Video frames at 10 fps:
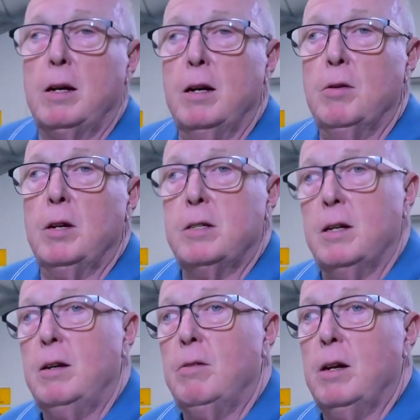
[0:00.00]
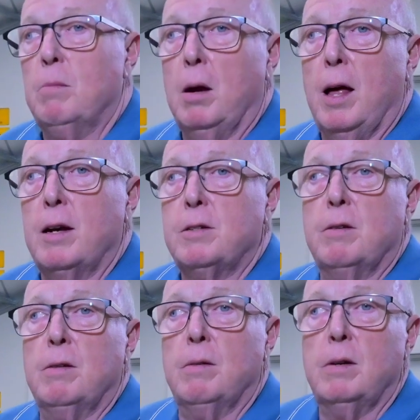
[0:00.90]
to doing scenery and
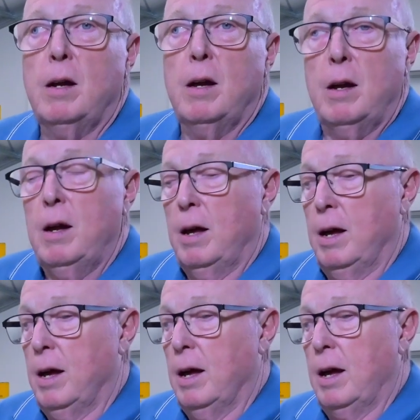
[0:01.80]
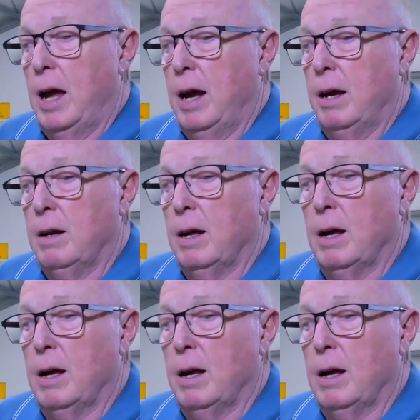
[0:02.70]
plaster and